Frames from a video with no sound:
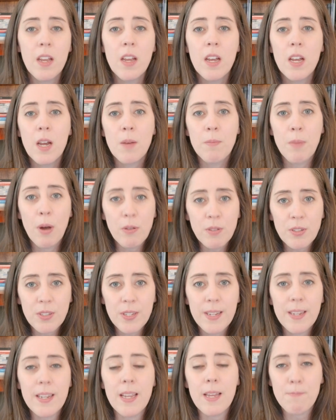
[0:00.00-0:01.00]

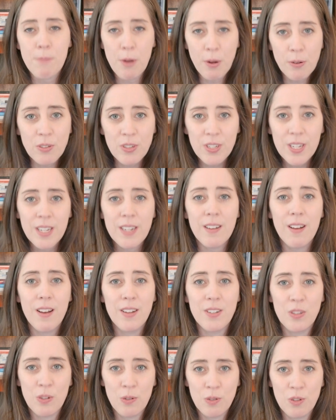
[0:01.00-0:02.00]
Posting and posting on
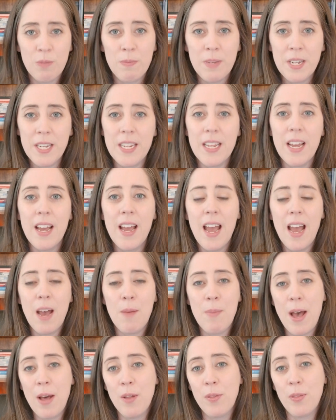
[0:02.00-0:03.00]
social media
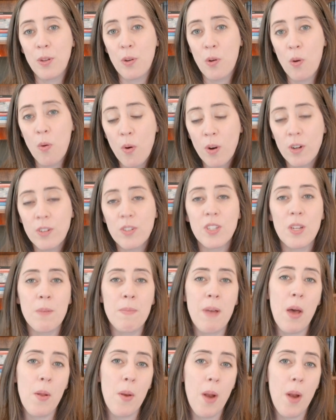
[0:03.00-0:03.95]
about the course, about our